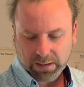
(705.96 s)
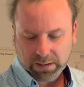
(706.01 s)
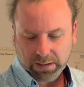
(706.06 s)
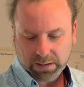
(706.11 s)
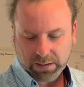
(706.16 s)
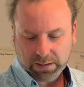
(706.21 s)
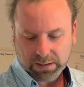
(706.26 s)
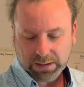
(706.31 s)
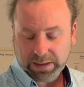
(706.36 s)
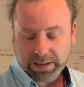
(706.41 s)

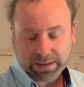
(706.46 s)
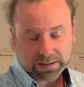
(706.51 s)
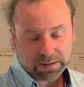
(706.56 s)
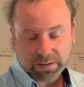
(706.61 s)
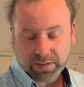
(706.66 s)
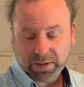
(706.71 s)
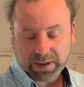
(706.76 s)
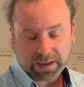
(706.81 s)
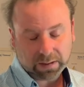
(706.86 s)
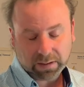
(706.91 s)
I do need
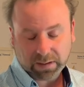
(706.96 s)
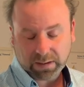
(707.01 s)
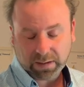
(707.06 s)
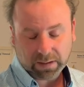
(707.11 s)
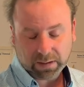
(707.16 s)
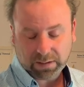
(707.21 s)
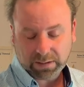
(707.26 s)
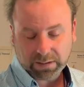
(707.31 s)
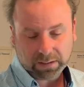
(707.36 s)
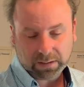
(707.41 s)
to do that
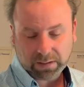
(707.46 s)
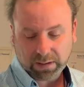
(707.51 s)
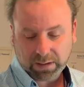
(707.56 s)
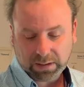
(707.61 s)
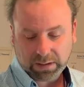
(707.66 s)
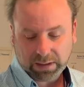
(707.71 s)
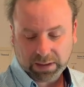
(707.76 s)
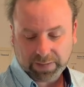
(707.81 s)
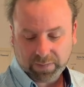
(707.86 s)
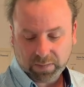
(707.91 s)
on the
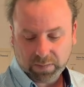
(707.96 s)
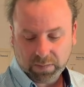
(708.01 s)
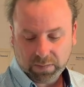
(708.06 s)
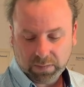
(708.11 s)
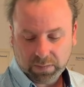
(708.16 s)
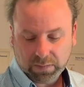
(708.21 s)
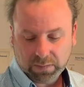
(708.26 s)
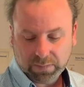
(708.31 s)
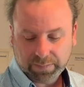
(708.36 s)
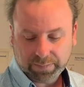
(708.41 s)
third level
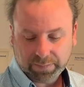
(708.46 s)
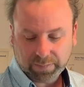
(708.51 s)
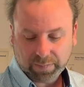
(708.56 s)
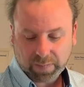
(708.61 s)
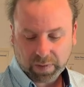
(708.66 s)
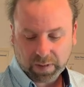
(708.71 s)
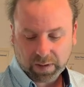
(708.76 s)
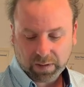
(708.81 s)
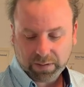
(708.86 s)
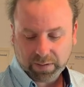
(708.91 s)

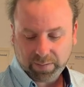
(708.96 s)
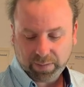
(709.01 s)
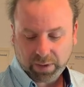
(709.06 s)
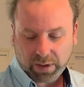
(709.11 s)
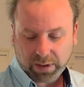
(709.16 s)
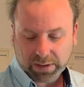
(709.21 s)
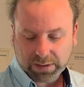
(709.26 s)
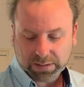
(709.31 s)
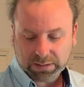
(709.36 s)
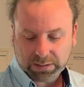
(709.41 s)
on the
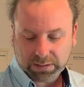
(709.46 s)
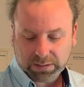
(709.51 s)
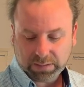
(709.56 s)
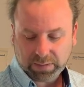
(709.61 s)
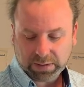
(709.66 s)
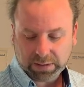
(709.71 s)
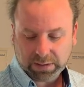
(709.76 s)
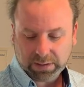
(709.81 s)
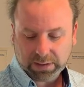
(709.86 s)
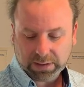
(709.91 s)
box,
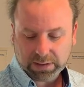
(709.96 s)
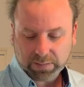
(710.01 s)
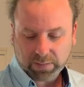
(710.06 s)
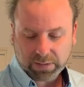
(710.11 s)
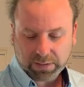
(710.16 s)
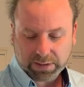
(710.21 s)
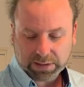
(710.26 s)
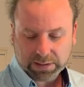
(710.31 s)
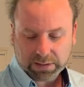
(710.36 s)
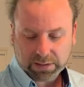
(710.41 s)
but this
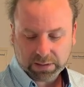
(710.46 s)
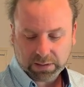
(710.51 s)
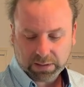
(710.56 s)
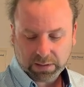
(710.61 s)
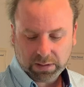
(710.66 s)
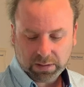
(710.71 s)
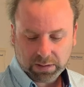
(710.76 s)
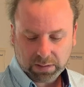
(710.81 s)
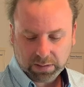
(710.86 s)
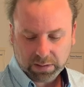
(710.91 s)
one I
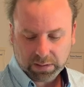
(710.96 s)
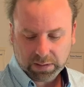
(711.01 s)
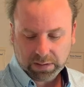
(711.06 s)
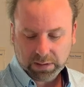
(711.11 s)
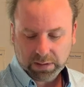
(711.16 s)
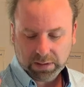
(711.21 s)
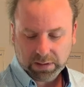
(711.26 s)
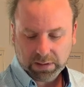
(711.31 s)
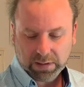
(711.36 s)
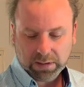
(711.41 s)
do,
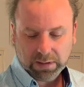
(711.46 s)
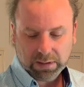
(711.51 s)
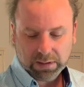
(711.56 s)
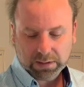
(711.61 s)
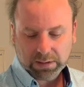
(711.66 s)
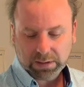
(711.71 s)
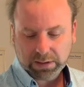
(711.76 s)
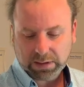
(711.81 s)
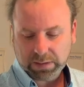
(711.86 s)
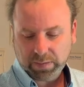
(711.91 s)

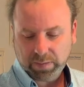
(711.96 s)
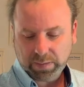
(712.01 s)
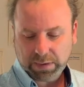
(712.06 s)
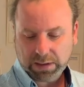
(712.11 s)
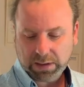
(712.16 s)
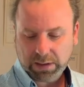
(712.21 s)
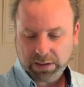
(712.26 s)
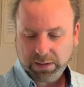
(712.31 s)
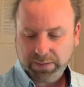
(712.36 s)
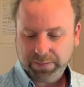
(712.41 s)
so that's better.